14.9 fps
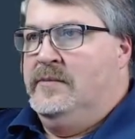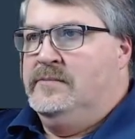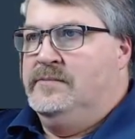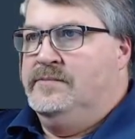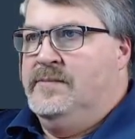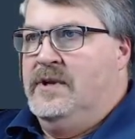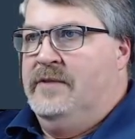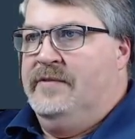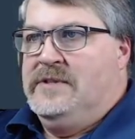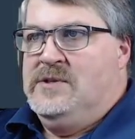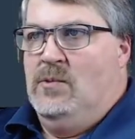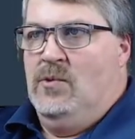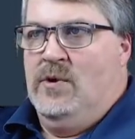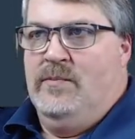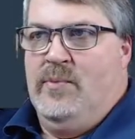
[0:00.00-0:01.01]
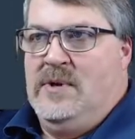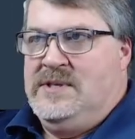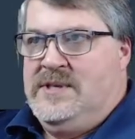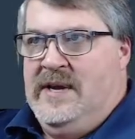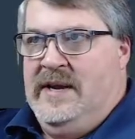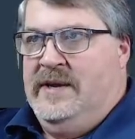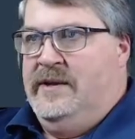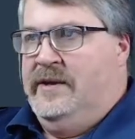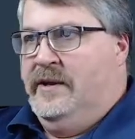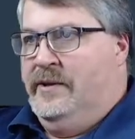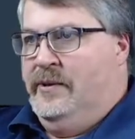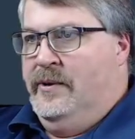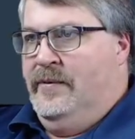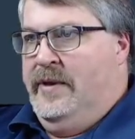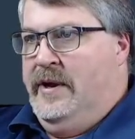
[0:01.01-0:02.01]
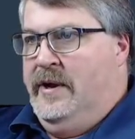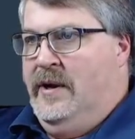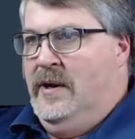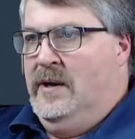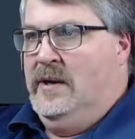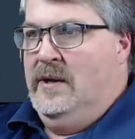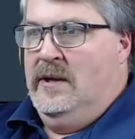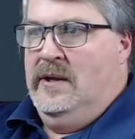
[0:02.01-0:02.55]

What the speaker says: If it's a WordPress site, you can do it there.